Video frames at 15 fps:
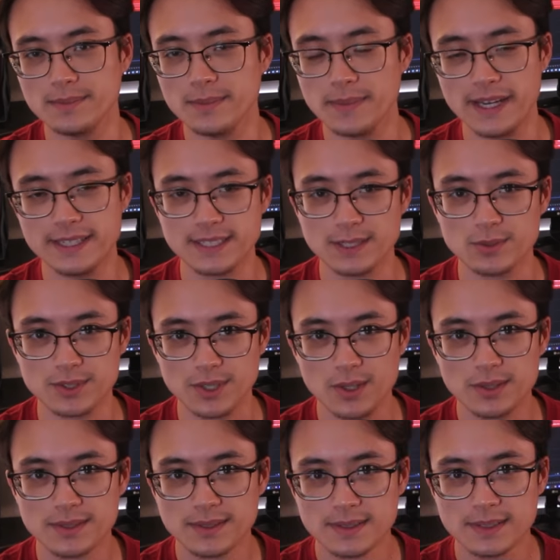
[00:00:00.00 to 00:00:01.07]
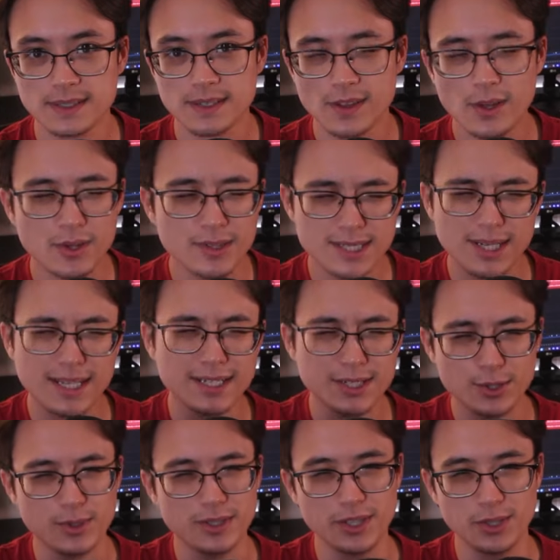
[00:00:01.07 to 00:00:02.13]
amazing result. Though you still have to
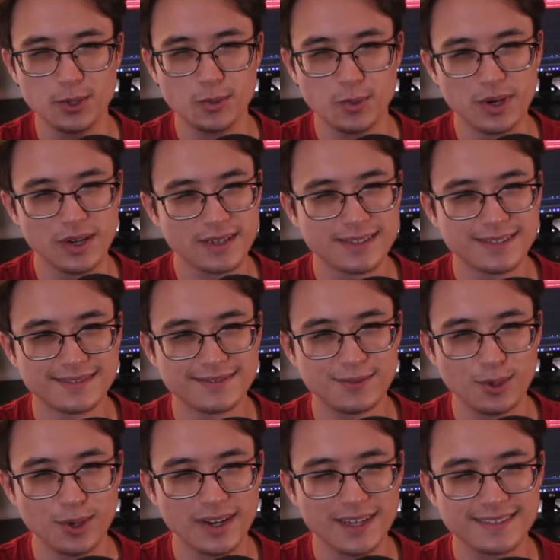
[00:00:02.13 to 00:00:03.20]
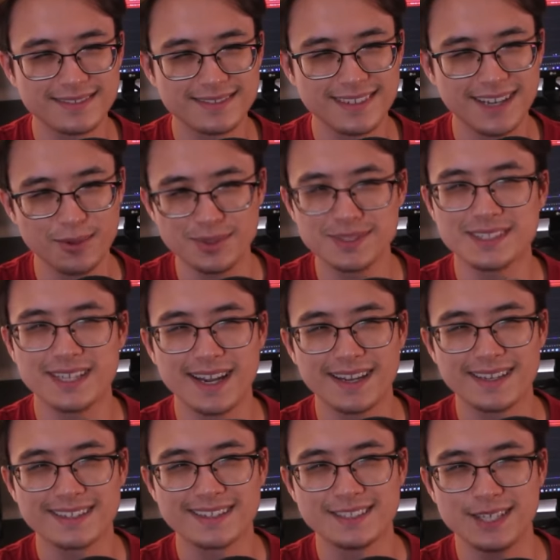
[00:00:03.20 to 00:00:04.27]
do a little work for it, I will
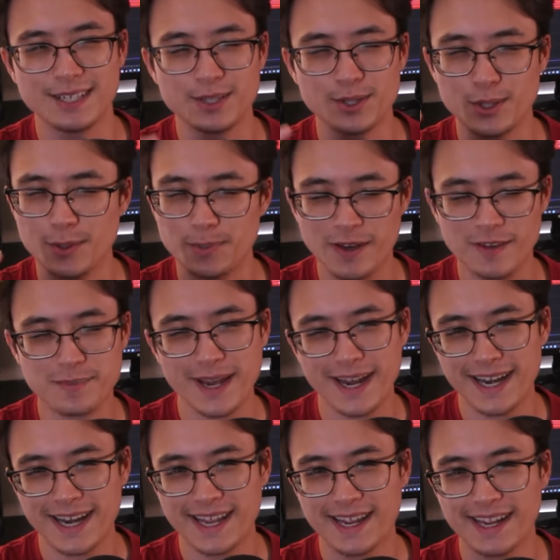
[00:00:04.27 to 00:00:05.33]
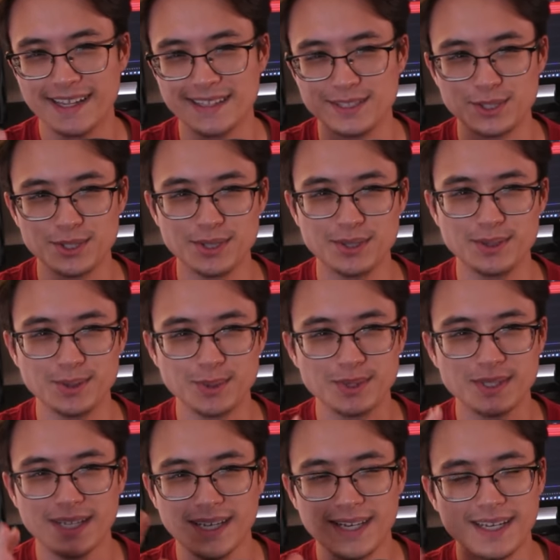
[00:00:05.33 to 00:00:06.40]
say, because you had to do the puff painting and the
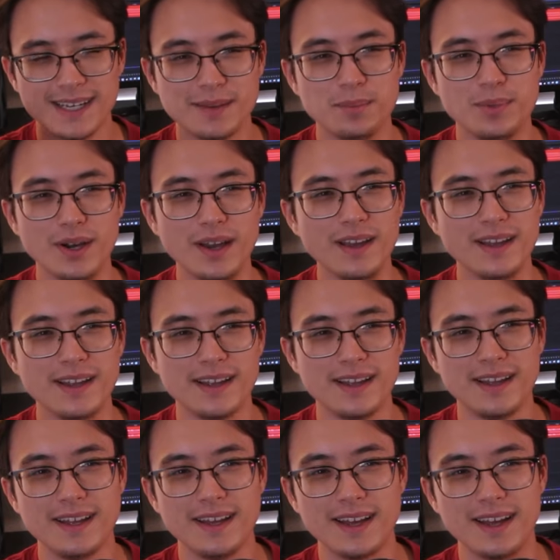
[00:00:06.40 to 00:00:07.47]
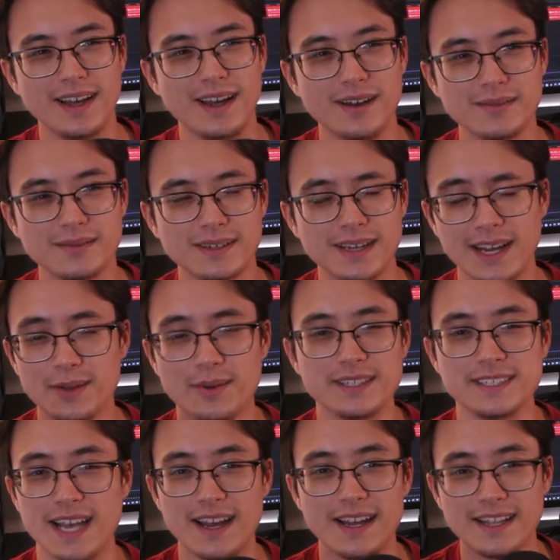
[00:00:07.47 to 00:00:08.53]
shoes. But
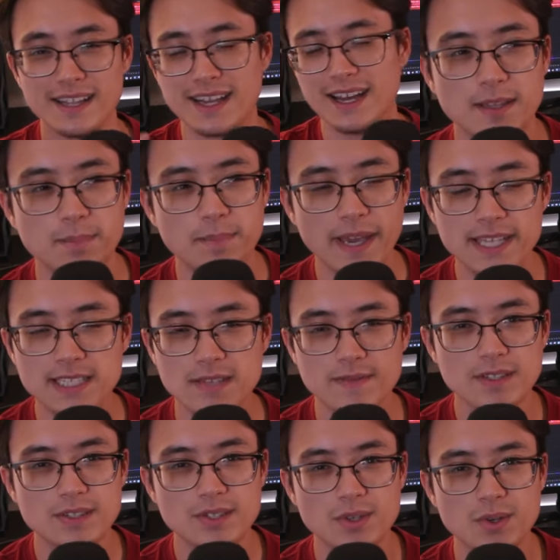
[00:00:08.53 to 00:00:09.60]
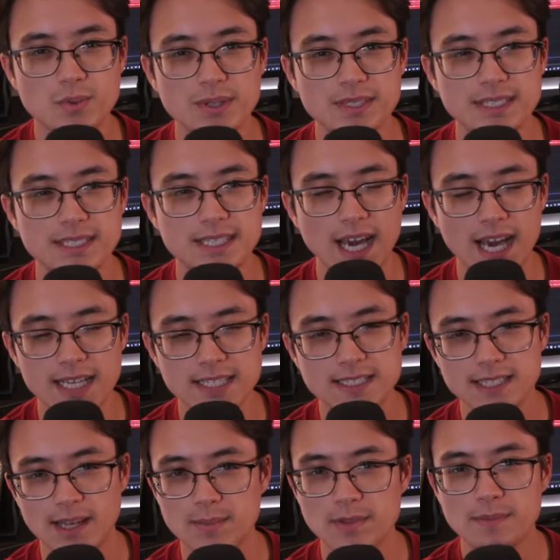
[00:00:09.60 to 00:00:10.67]
anyways, yeah. The base of the suit was dye
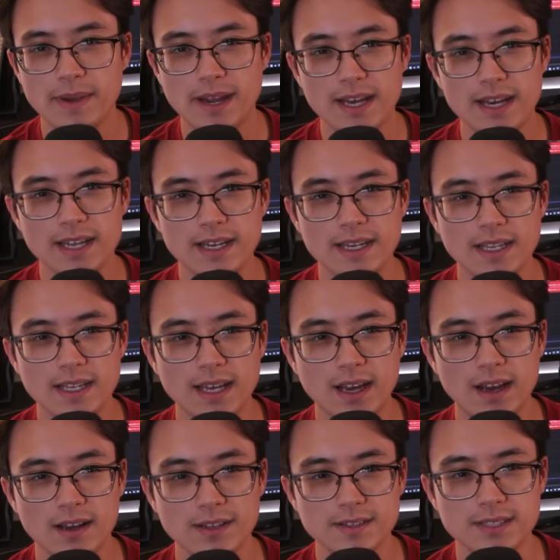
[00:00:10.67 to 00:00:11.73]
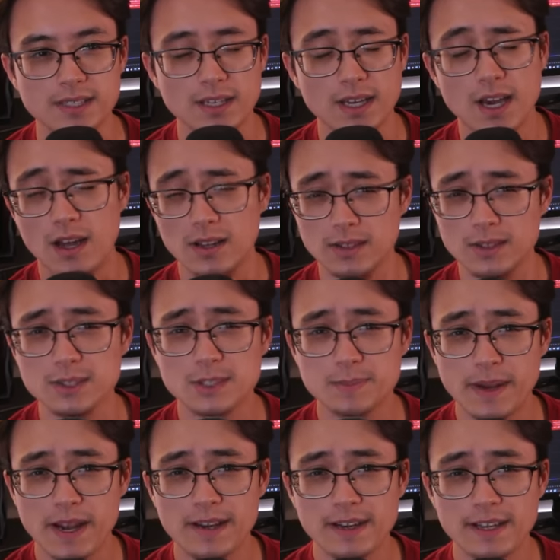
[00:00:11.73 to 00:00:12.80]
sublimated onto colored
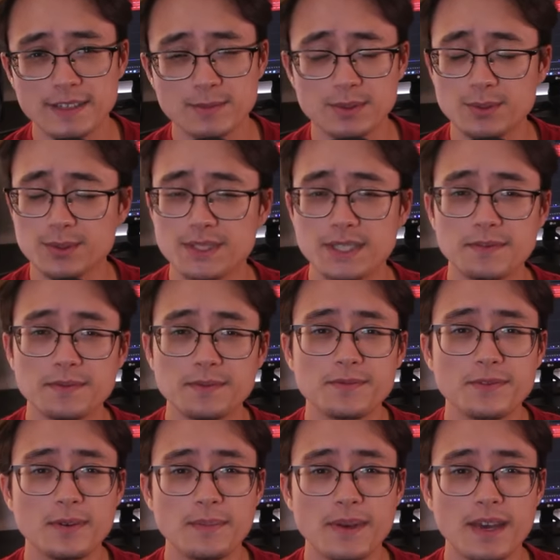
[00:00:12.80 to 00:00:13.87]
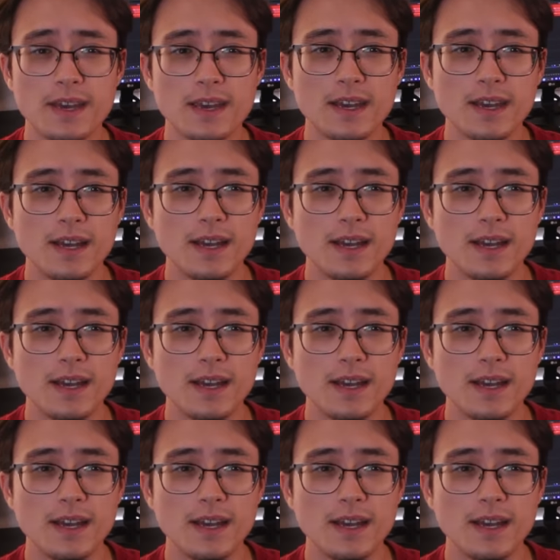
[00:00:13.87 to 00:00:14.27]
spandex, which was different for me,